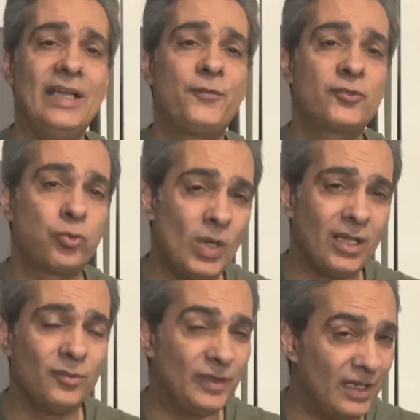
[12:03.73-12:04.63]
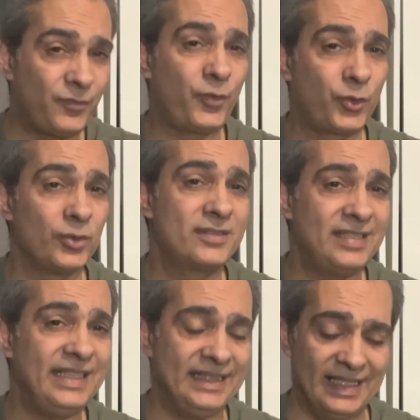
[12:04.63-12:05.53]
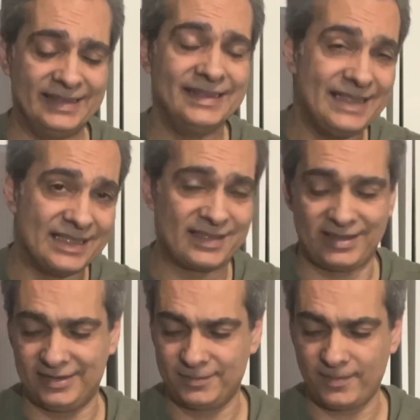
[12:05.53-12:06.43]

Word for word: F12, F13 at least,